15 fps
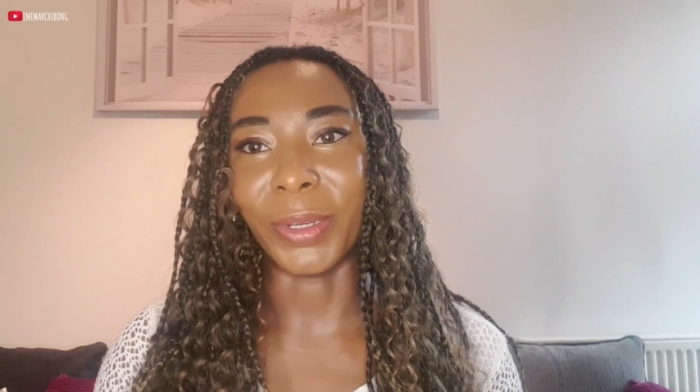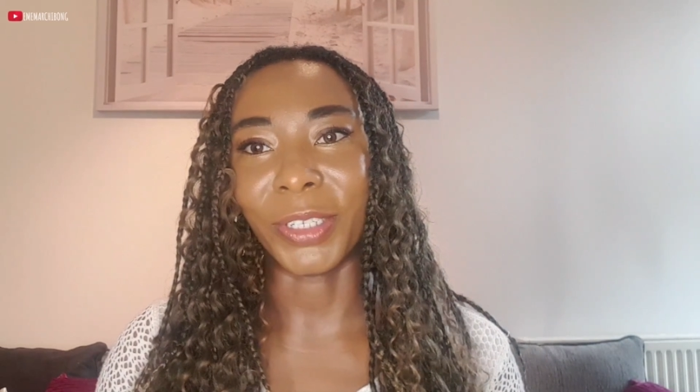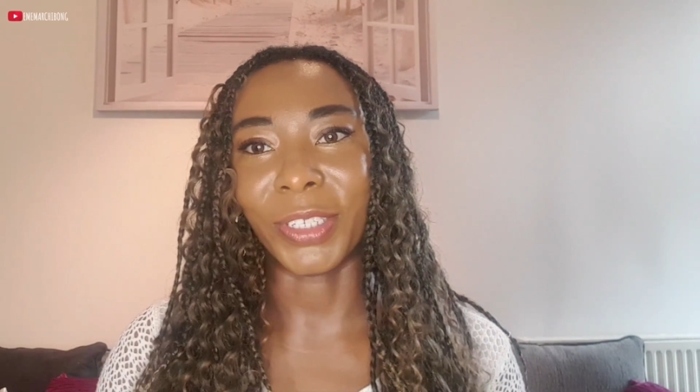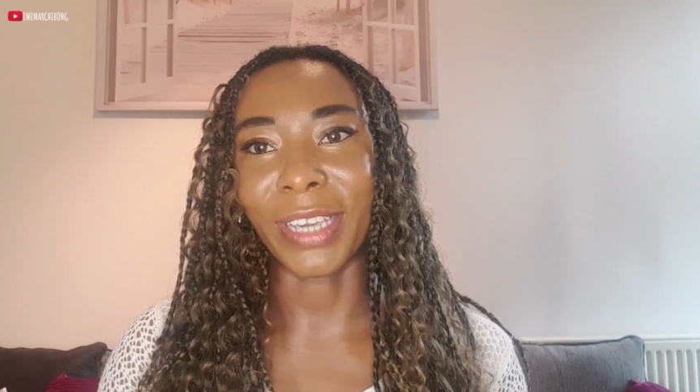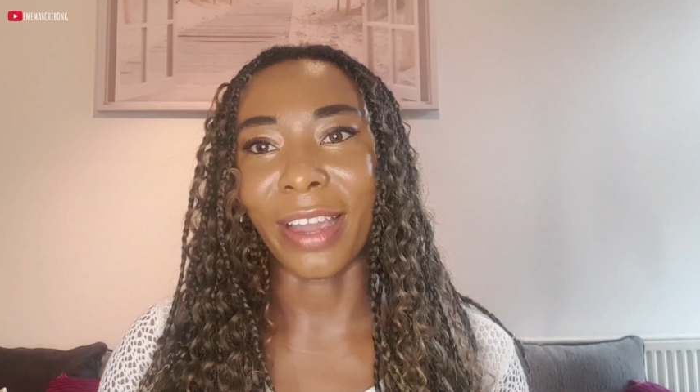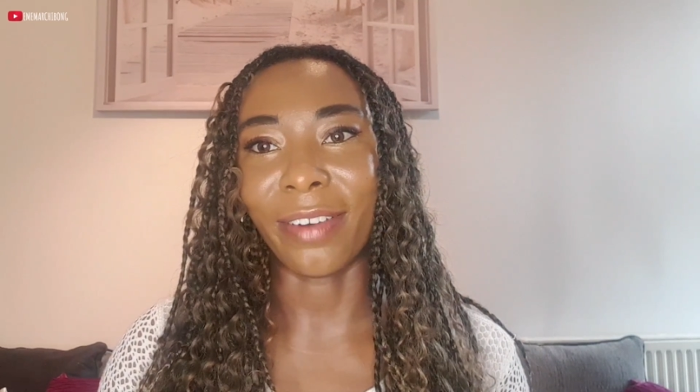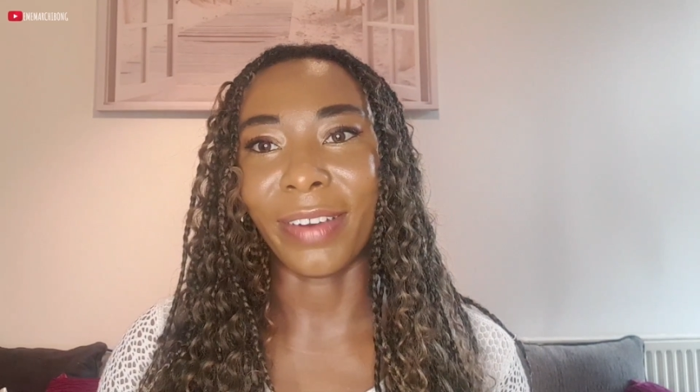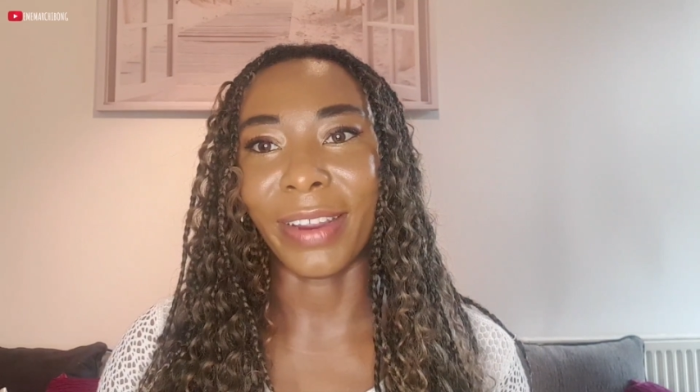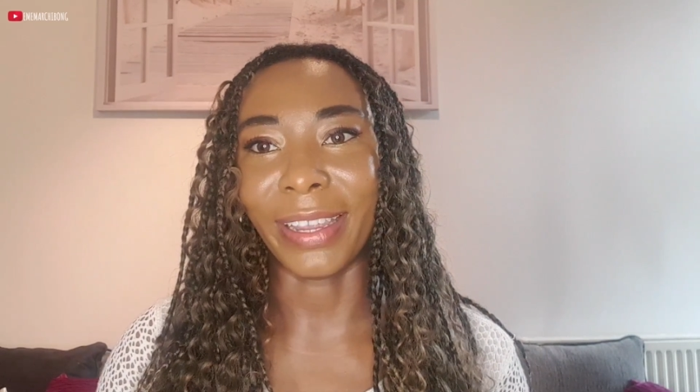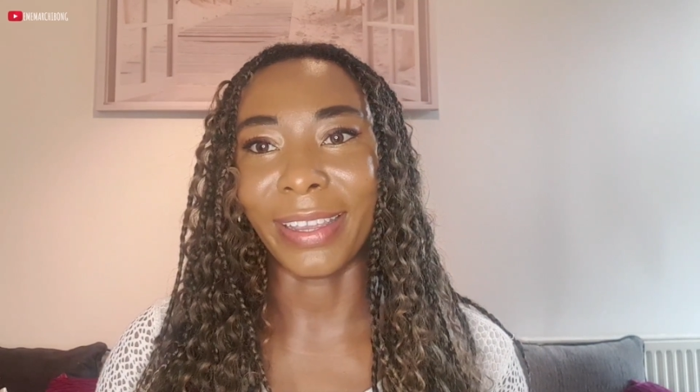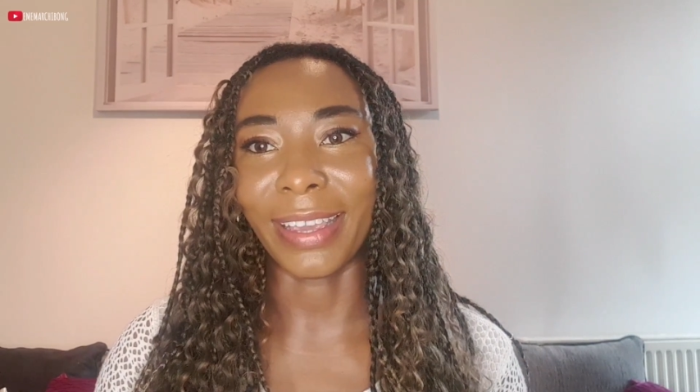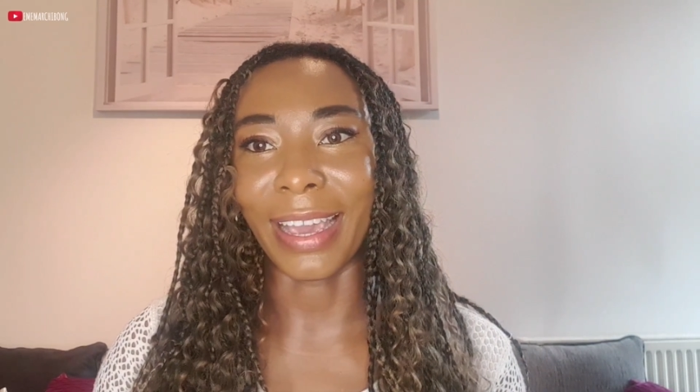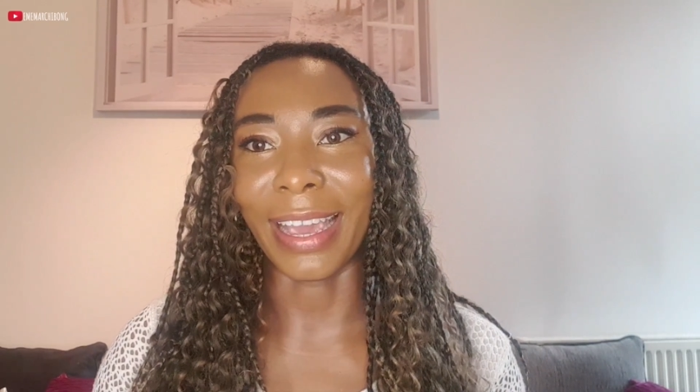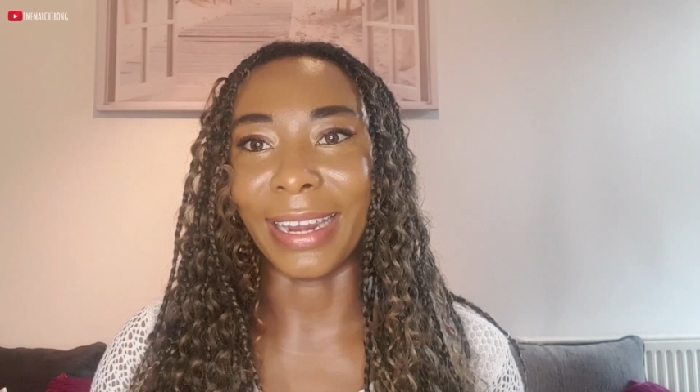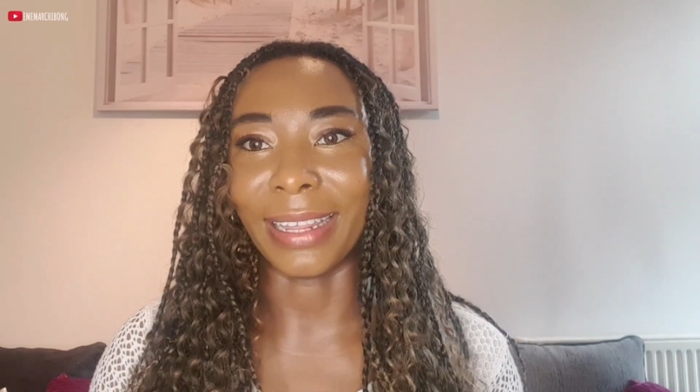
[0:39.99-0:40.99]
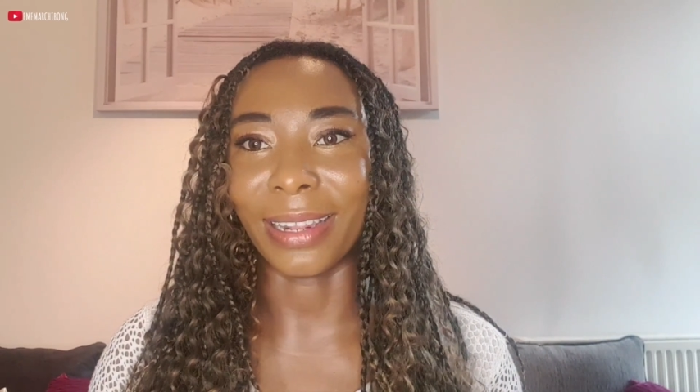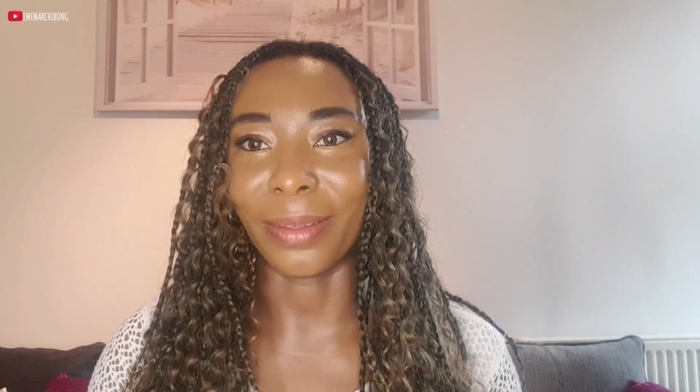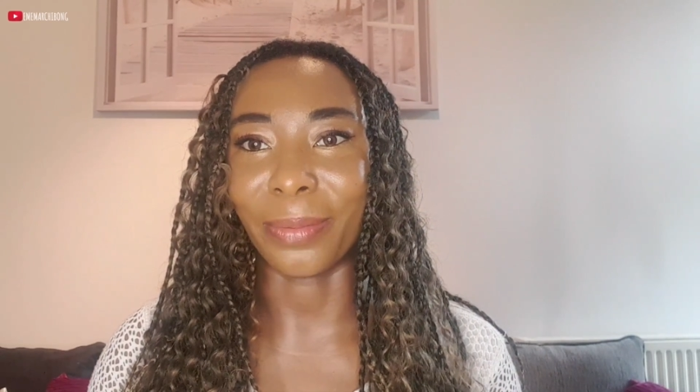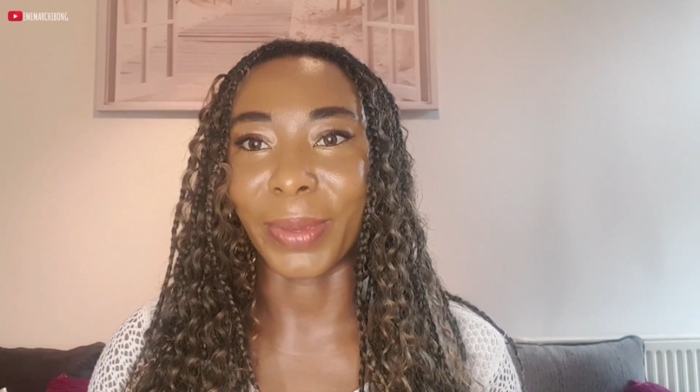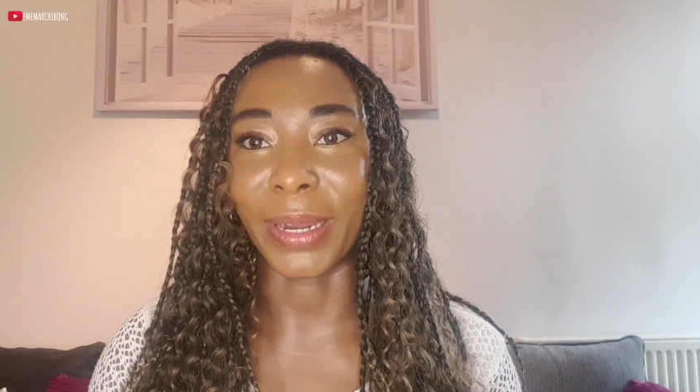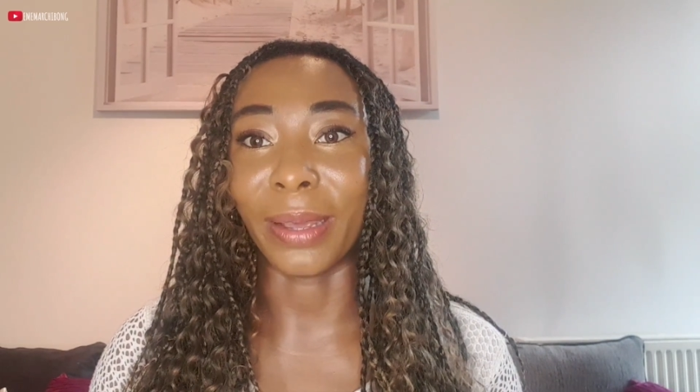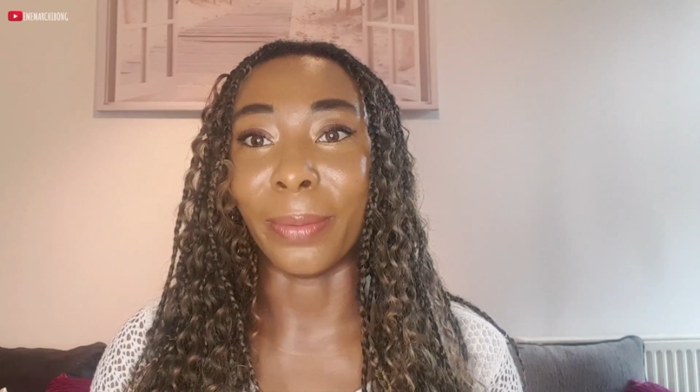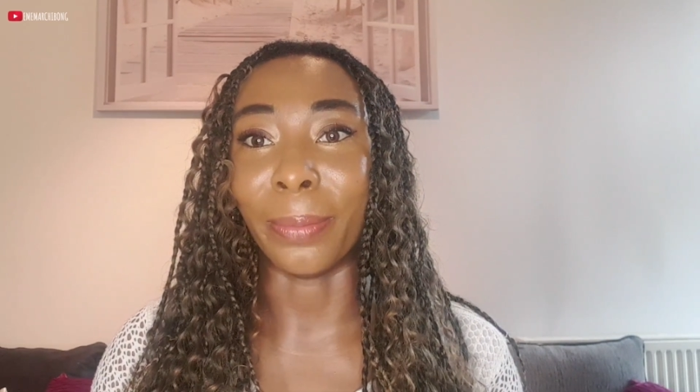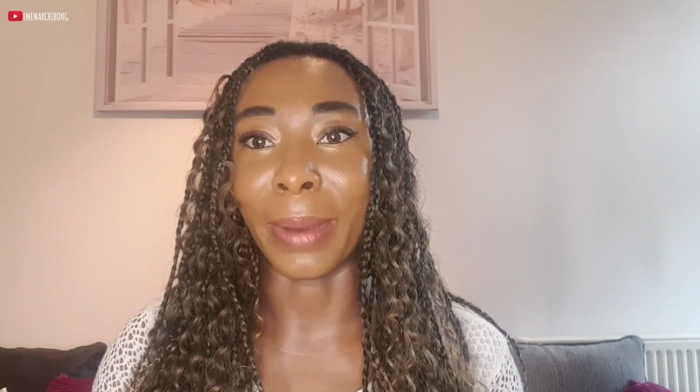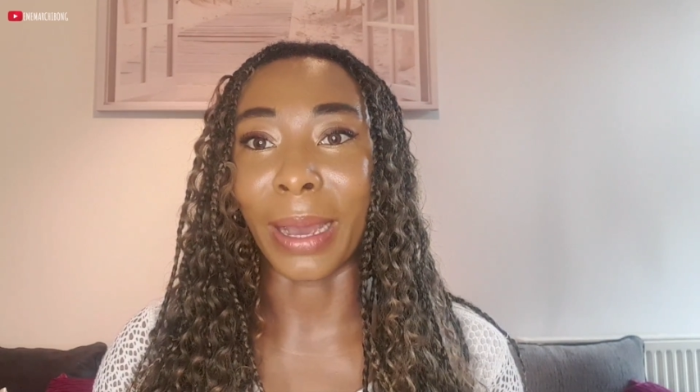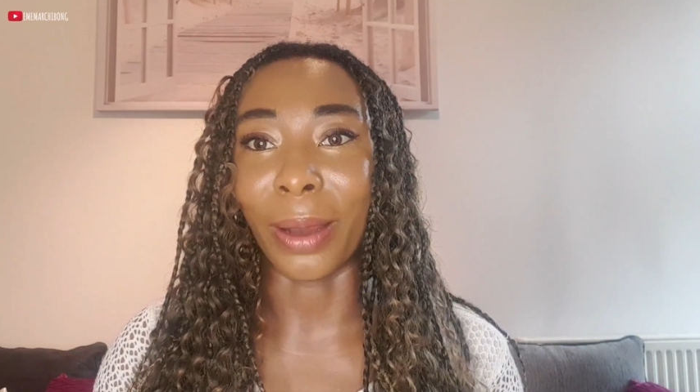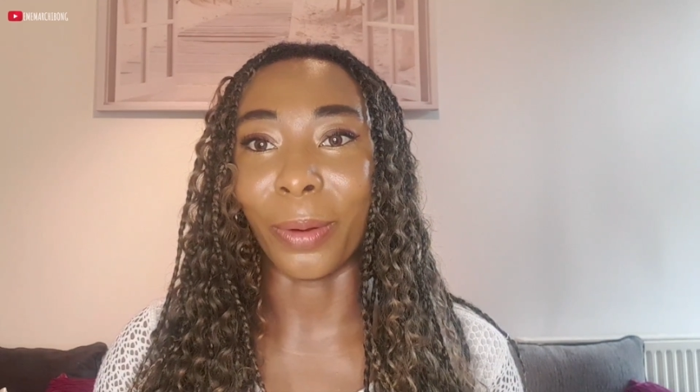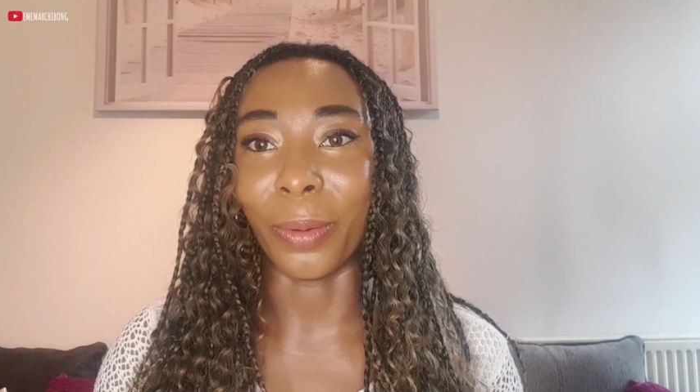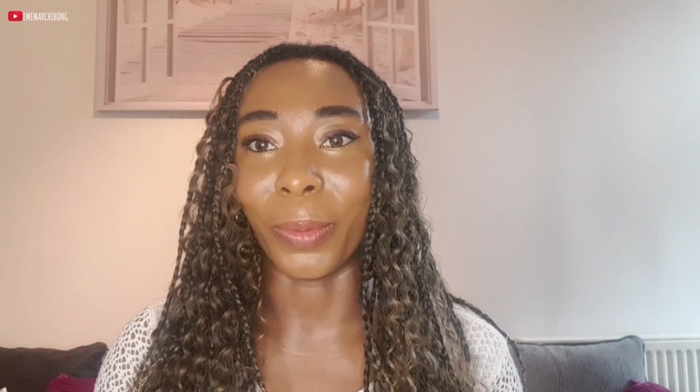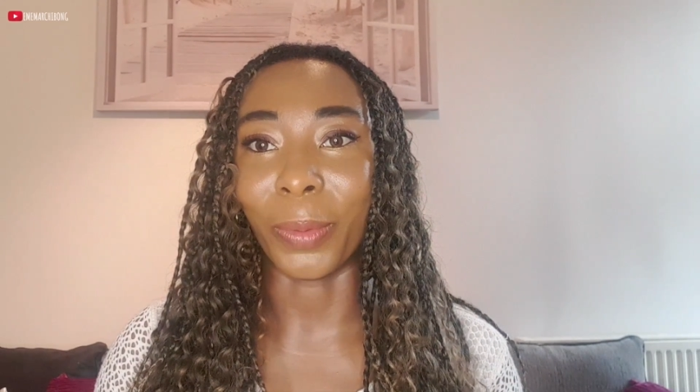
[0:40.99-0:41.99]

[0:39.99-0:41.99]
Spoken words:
sharing a little bit about